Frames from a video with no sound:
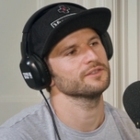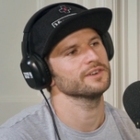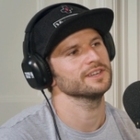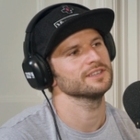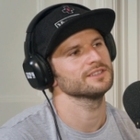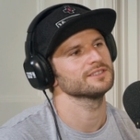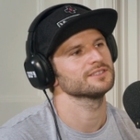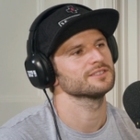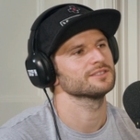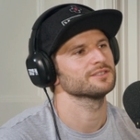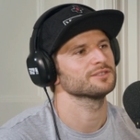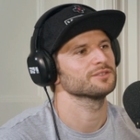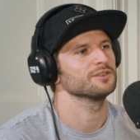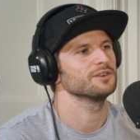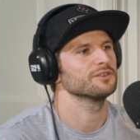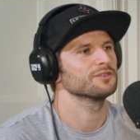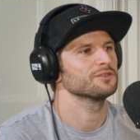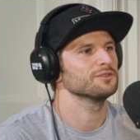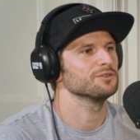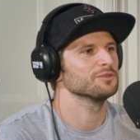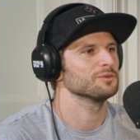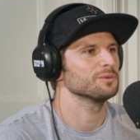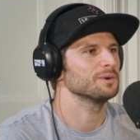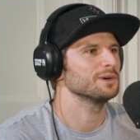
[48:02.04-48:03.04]
ice, sort of
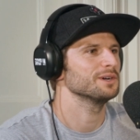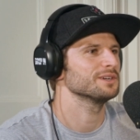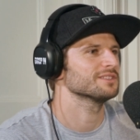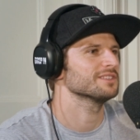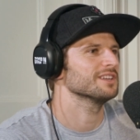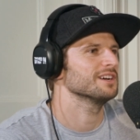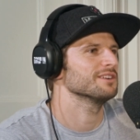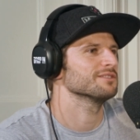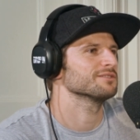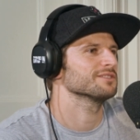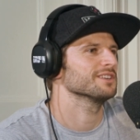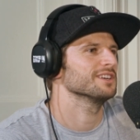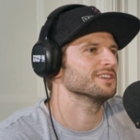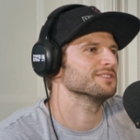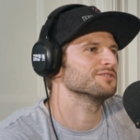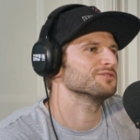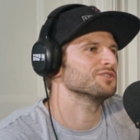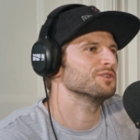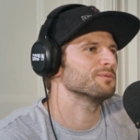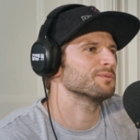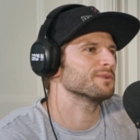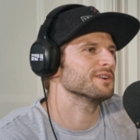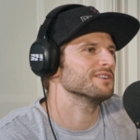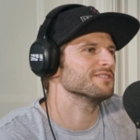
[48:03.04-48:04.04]
cold water stuff's like
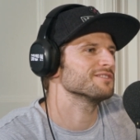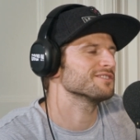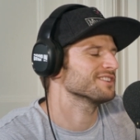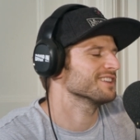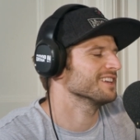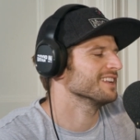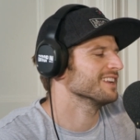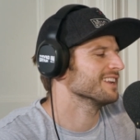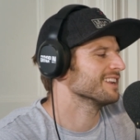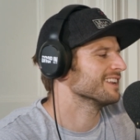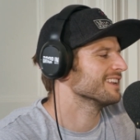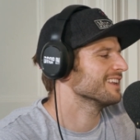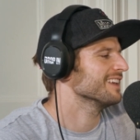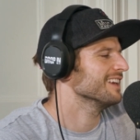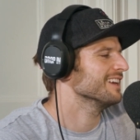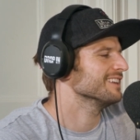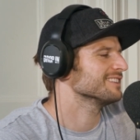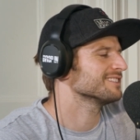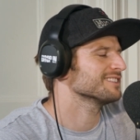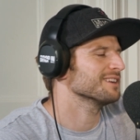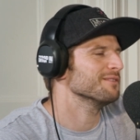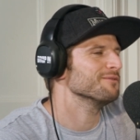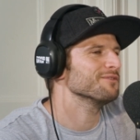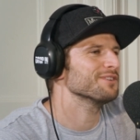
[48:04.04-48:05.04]
super interesting.
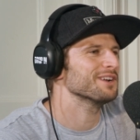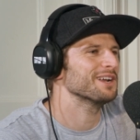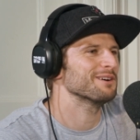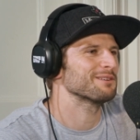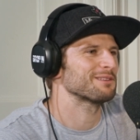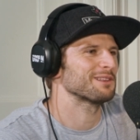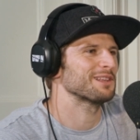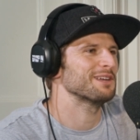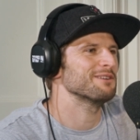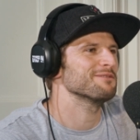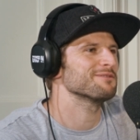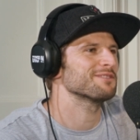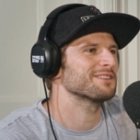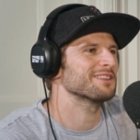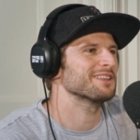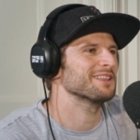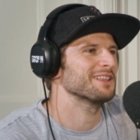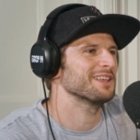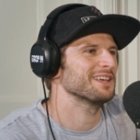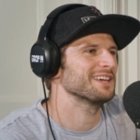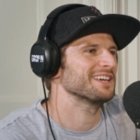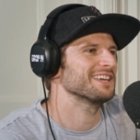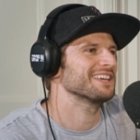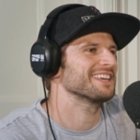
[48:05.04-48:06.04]
It's something I would love to
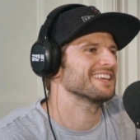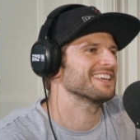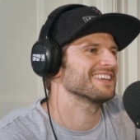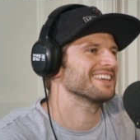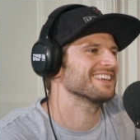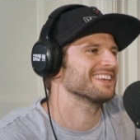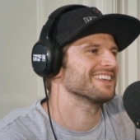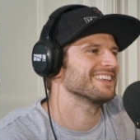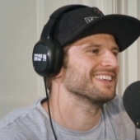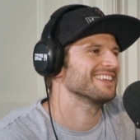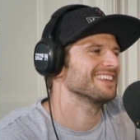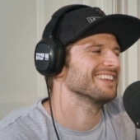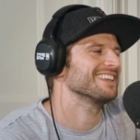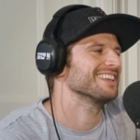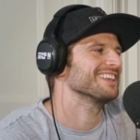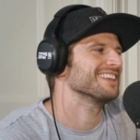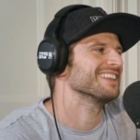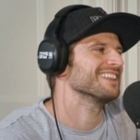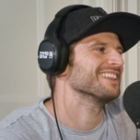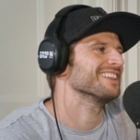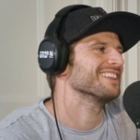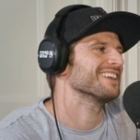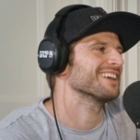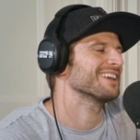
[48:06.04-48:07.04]
like
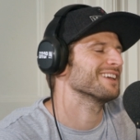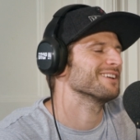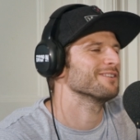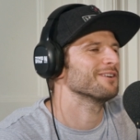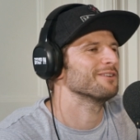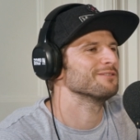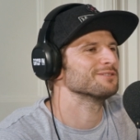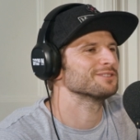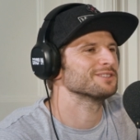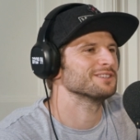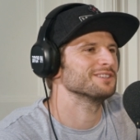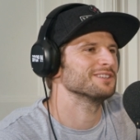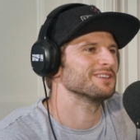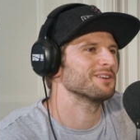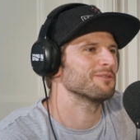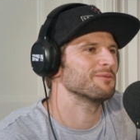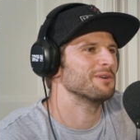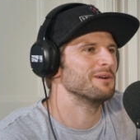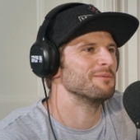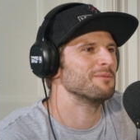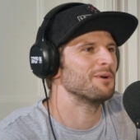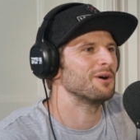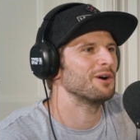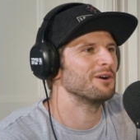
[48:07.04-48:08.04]
obviously like
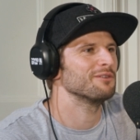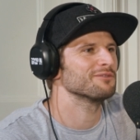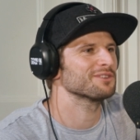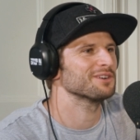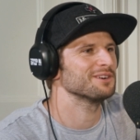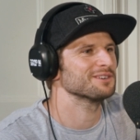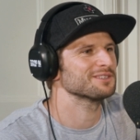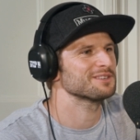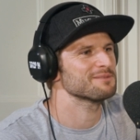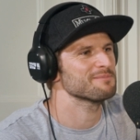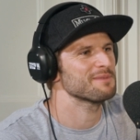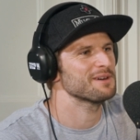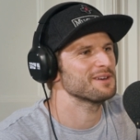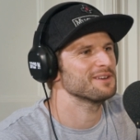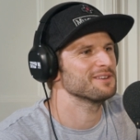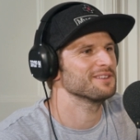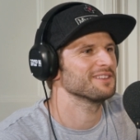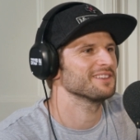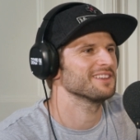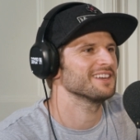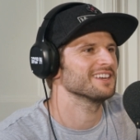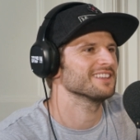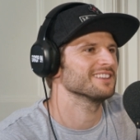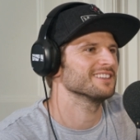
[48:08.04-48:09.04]
Wim Hof talks about,
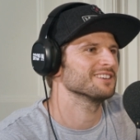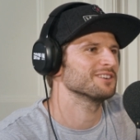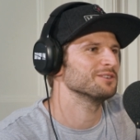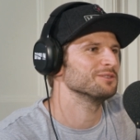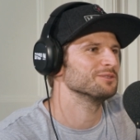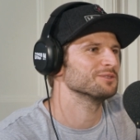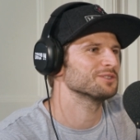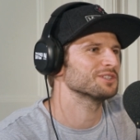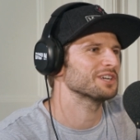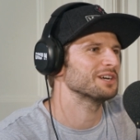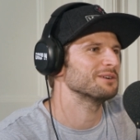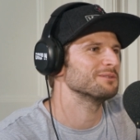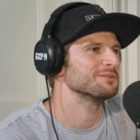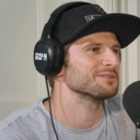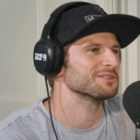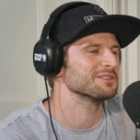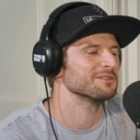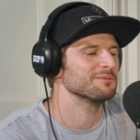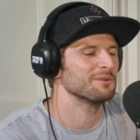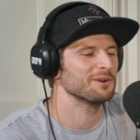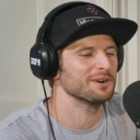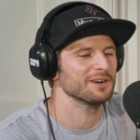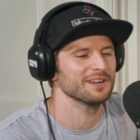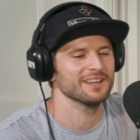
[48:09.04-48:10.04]
the cold showers in
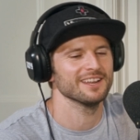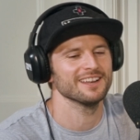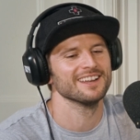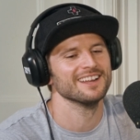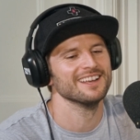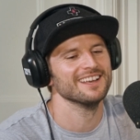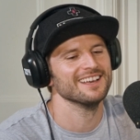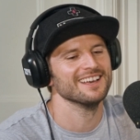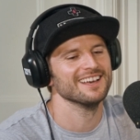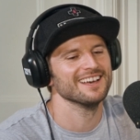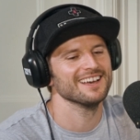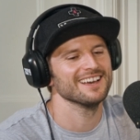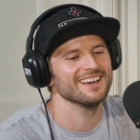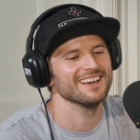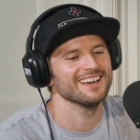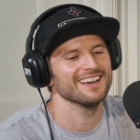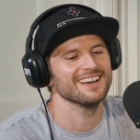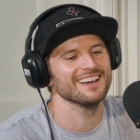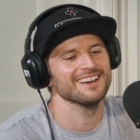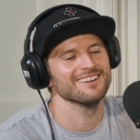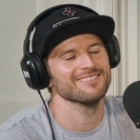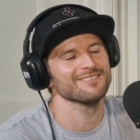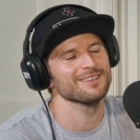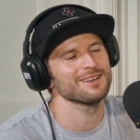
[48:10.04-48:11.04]
the morning.
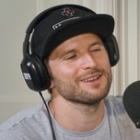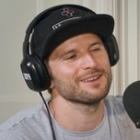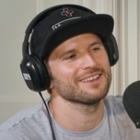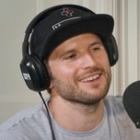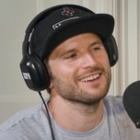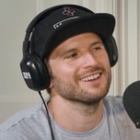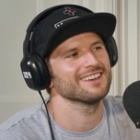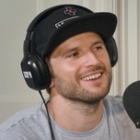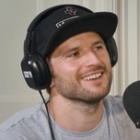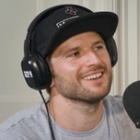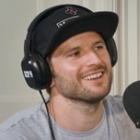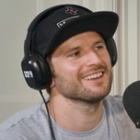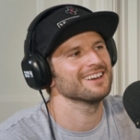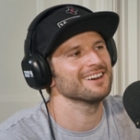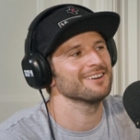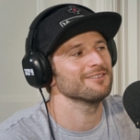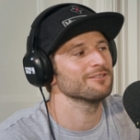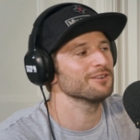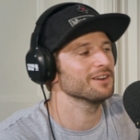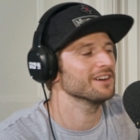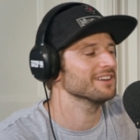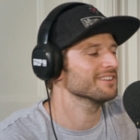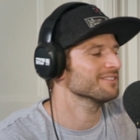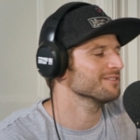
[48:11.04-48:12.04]
I
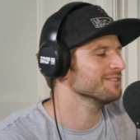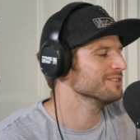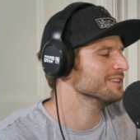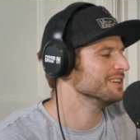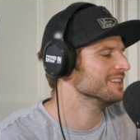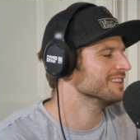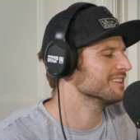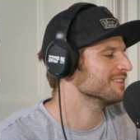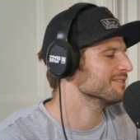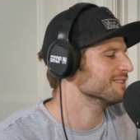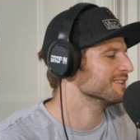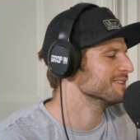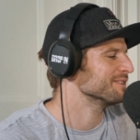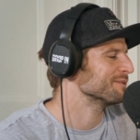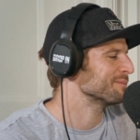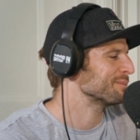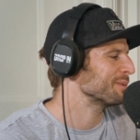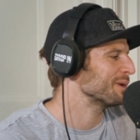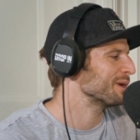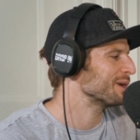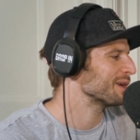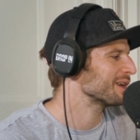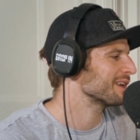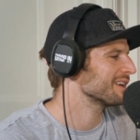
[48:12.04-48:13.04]
really need to read his
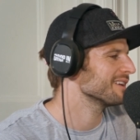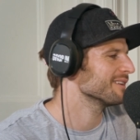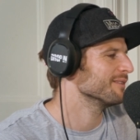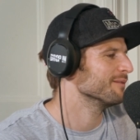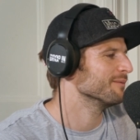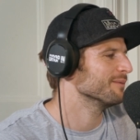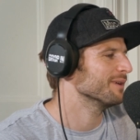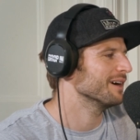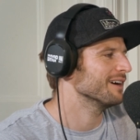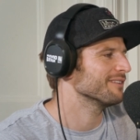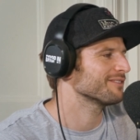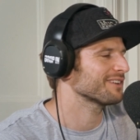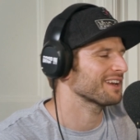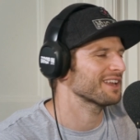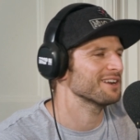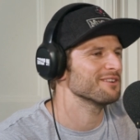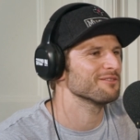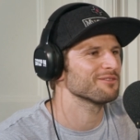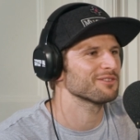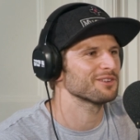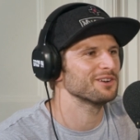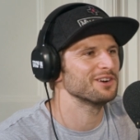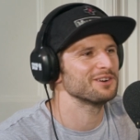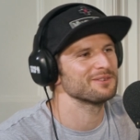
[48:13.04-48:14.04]
book, but I've kind
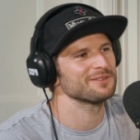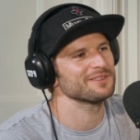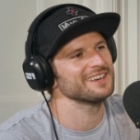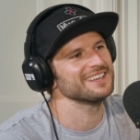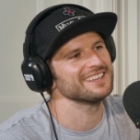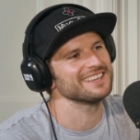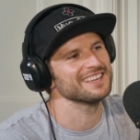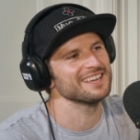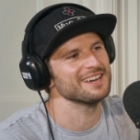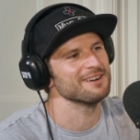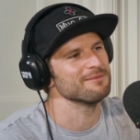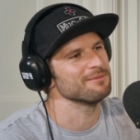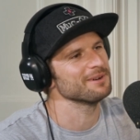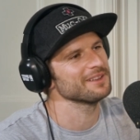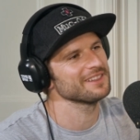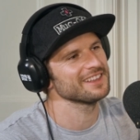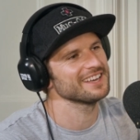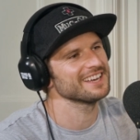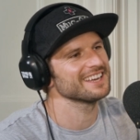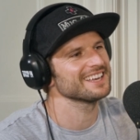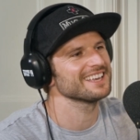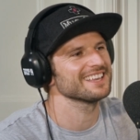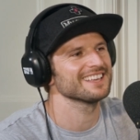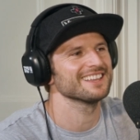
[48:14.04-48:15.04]
of flirted with the idea. But
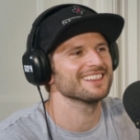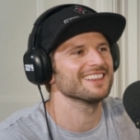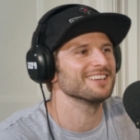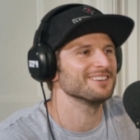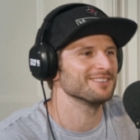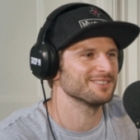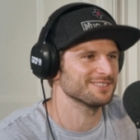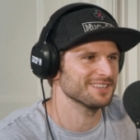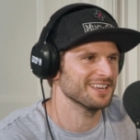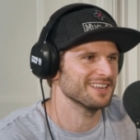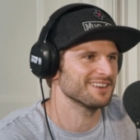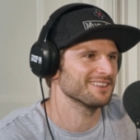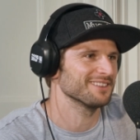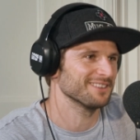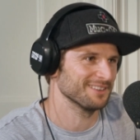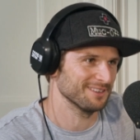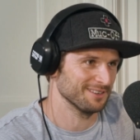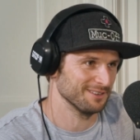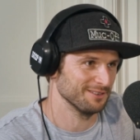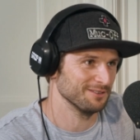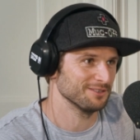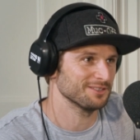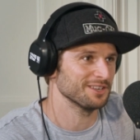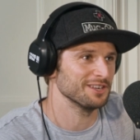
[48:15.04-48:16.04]
like you said,
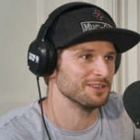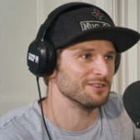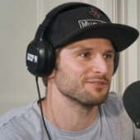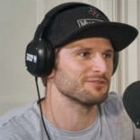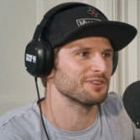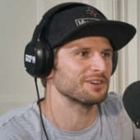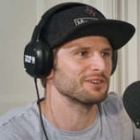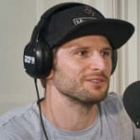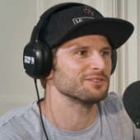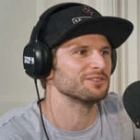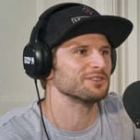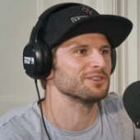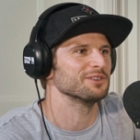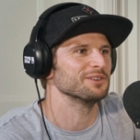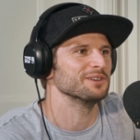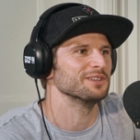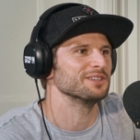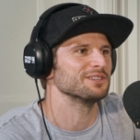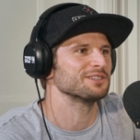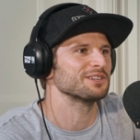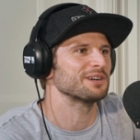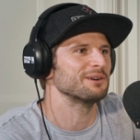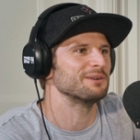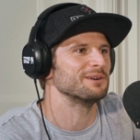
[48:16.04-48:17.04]
like you saying you struggle to do it in
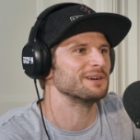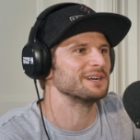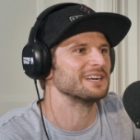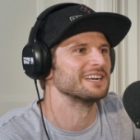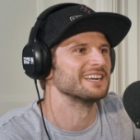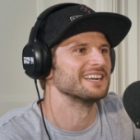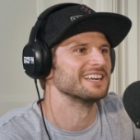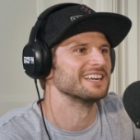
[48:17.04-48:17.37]
the shower. Yeah, I